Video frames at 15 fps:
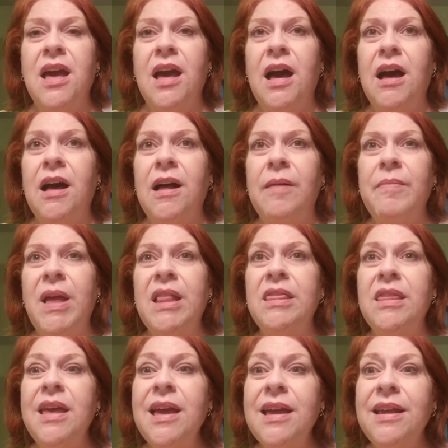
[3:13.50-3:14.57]

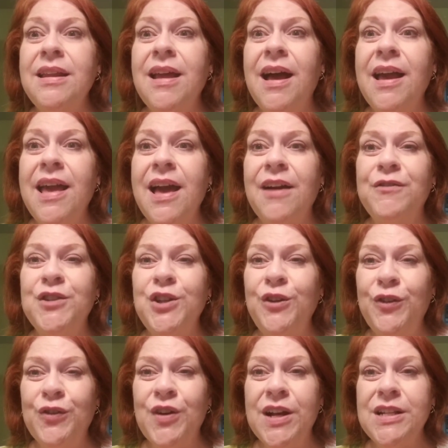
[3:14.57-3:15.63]
And then I have two
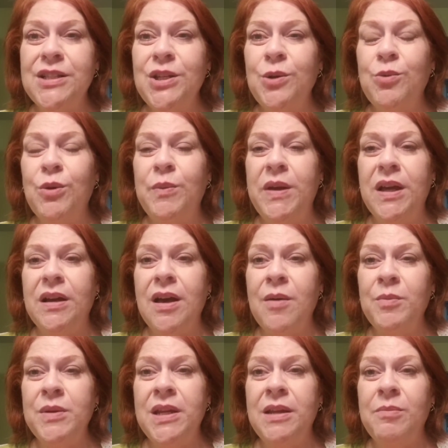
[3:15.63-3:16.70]
friends who will be
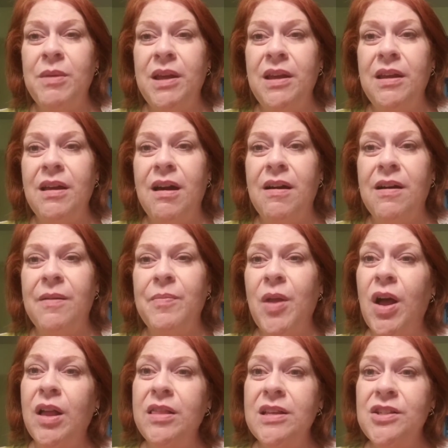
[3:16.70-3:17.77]
accompanying me
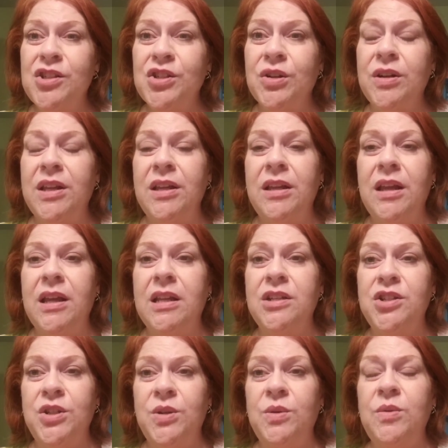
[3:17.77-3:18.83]
on this journey in
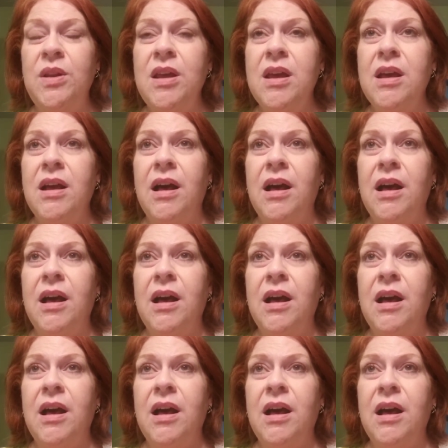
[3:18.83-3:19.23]
June.